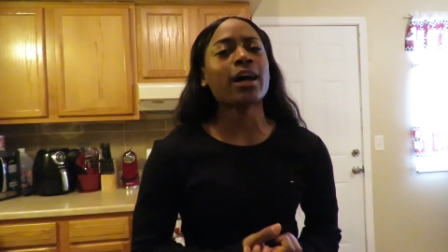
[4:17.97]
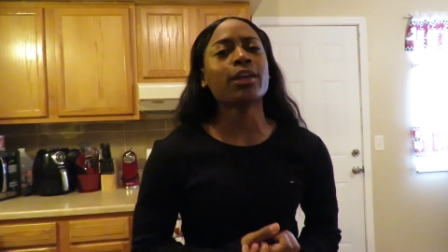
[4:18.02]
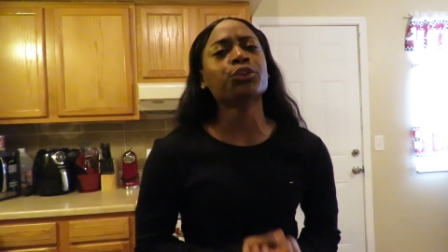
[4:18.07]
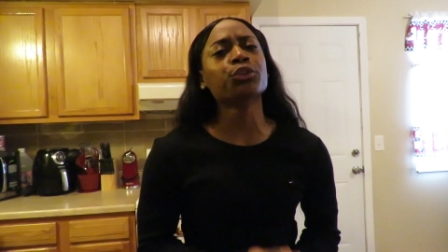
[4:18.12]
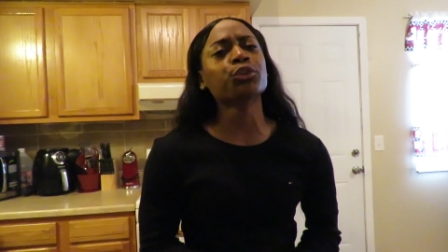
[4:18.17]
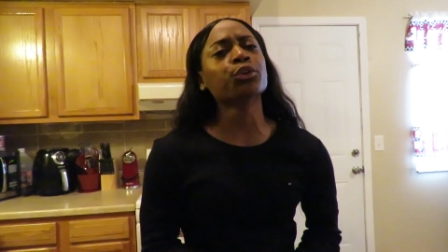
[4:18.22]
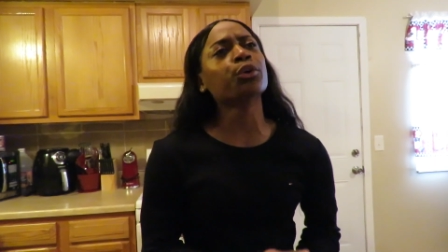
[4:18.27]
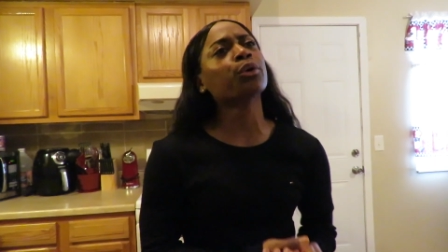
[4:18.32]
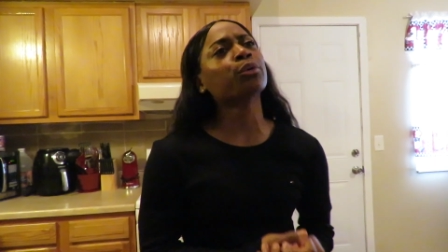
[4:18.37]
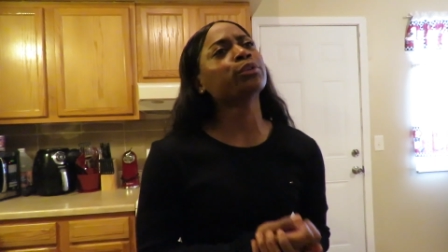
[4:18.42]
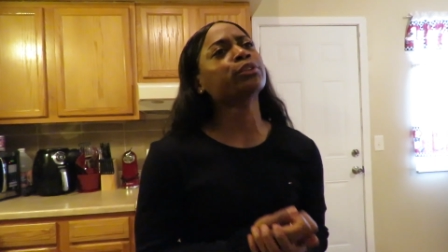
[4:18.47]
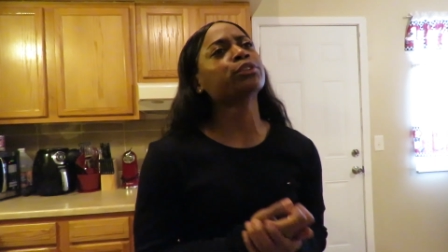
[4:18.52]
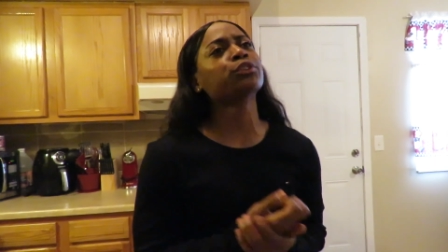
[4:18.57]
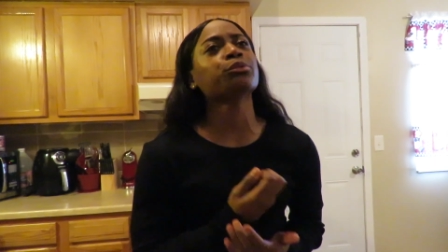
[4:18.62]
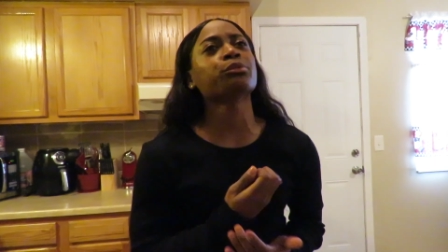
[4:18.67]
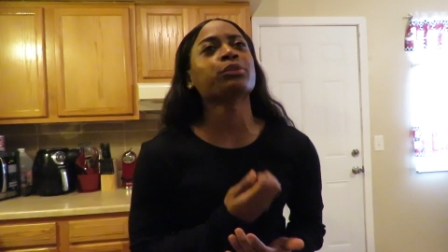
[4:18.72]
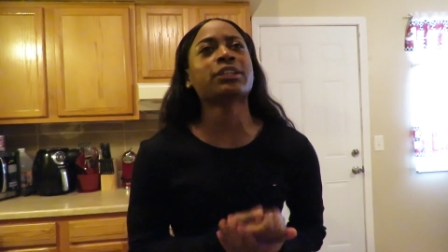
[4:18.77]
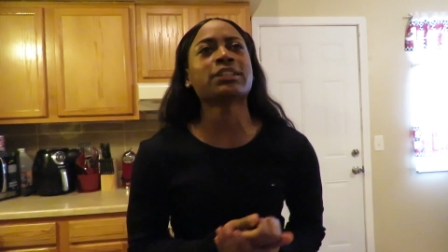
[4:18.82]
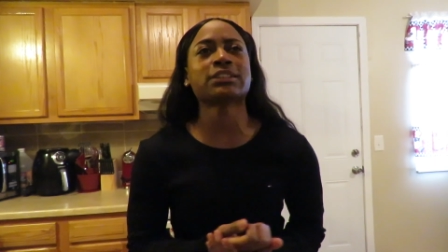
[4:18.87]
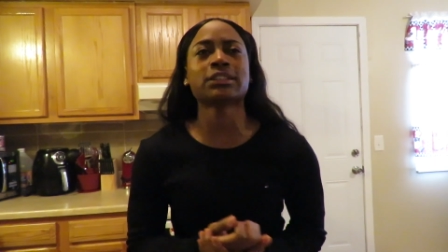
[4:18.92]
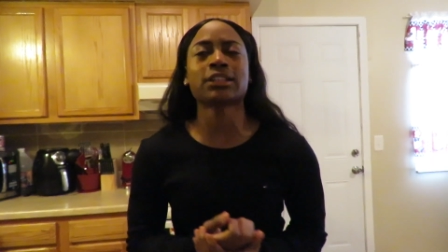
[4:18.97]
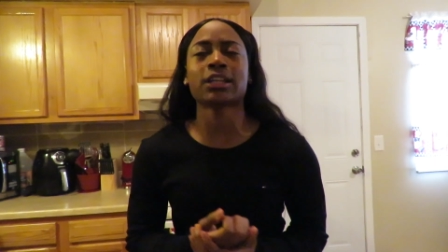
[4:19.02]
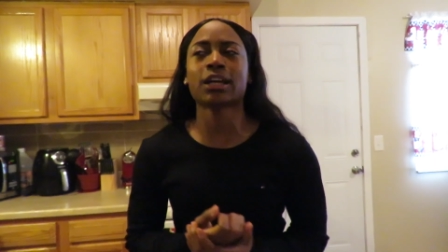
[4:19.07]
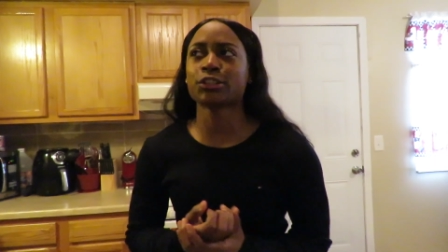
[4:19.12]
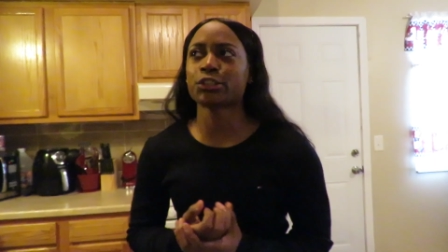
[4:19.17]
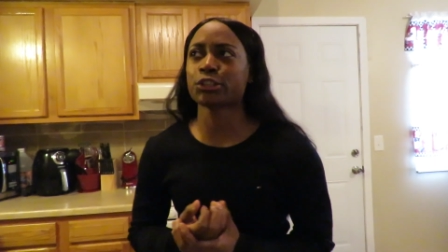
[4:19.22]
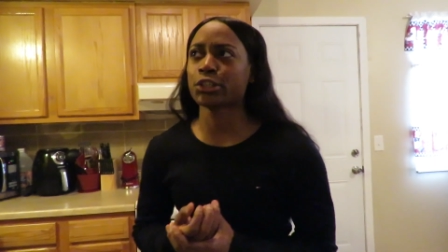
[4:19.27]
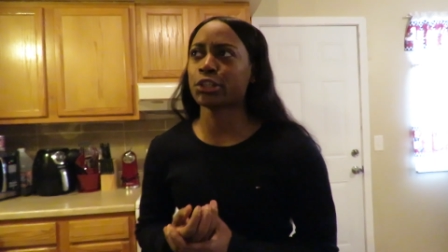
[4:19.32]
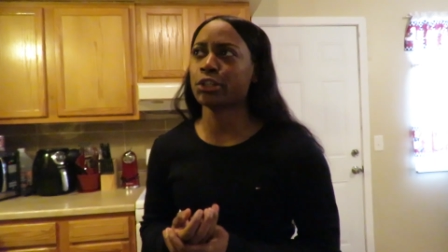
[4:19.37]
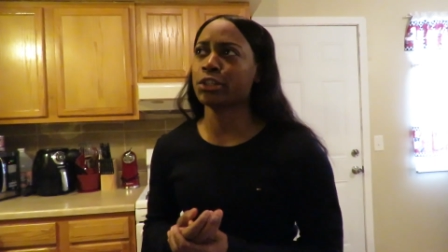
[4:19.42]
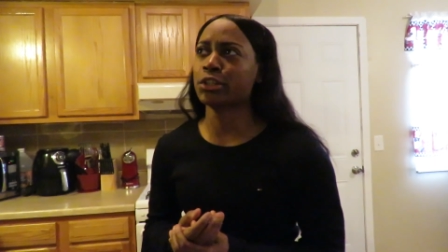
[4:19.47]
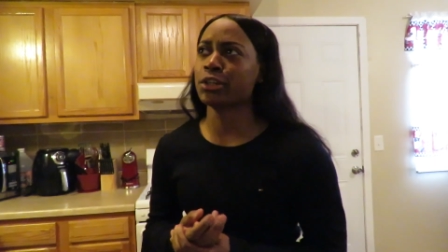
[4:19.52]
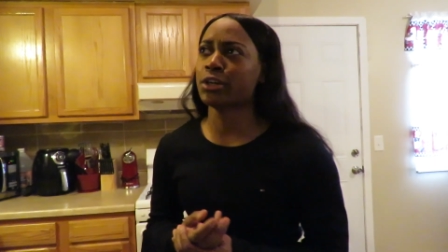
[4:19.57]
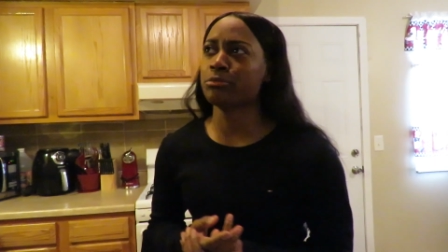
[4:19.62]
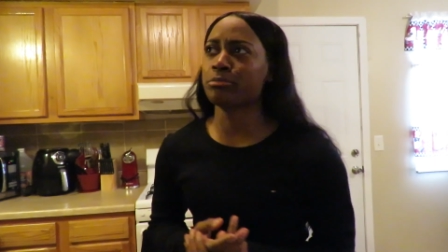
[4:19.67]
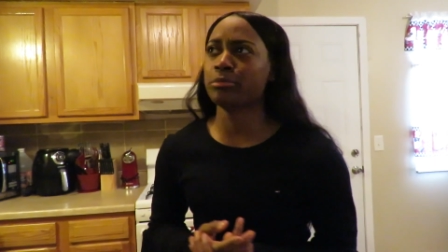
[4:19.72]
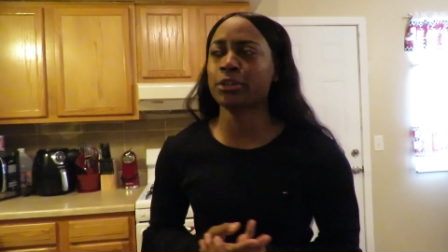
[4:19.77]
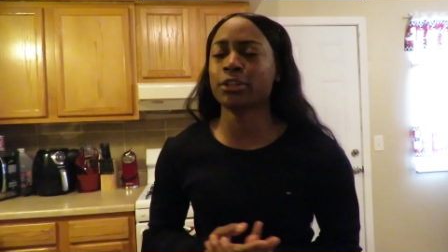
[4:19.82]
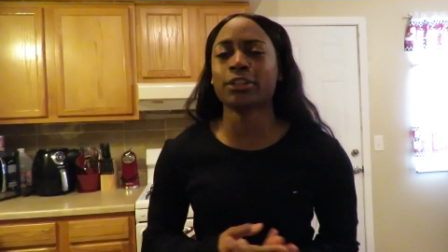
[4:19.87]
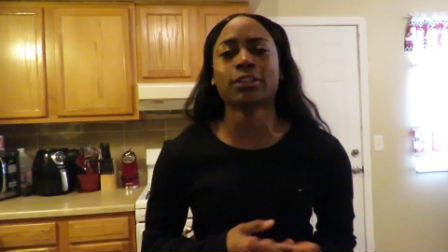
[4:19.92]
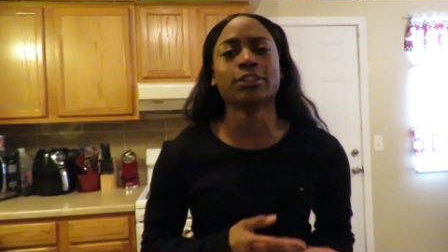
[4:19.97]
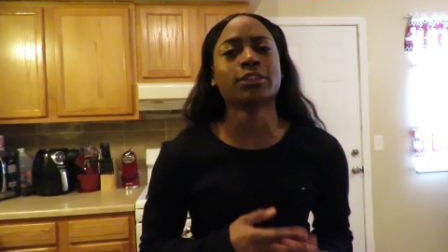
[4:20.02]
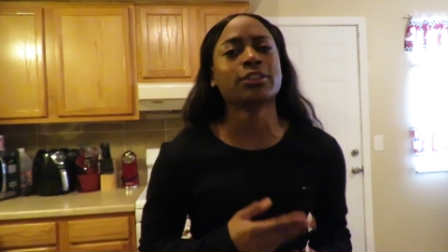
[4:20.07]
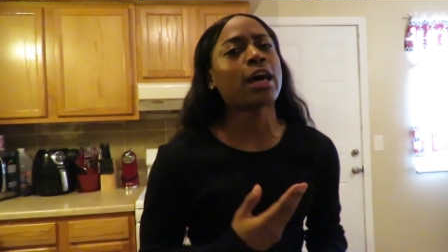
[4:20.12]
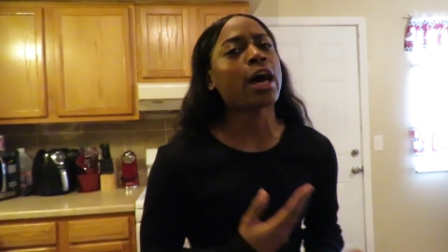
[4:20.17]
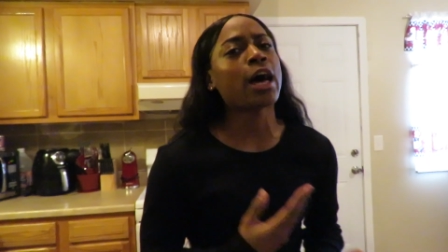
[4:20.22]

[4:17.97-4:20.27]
I knew it was the reason I shouldn't have been in